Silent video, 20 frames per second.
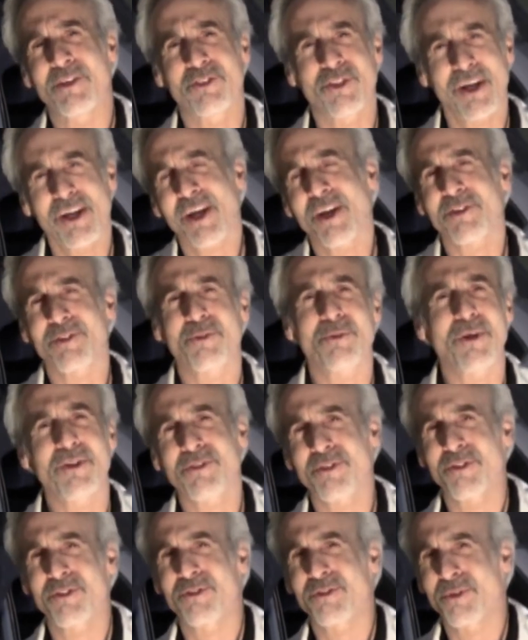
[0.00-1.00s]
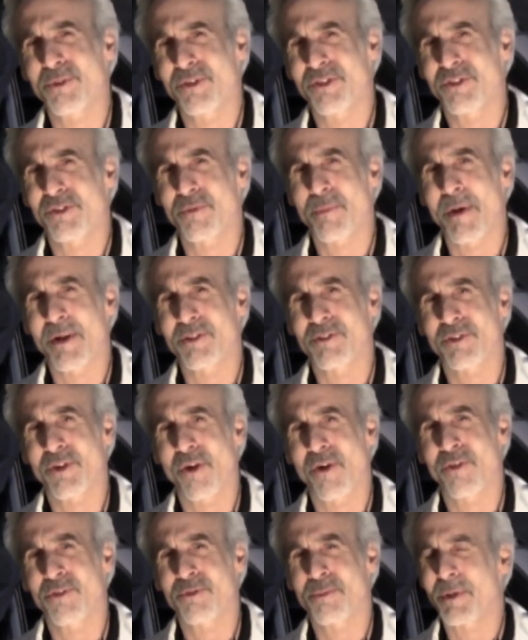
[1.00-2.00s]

check out the rest of the series of my shows,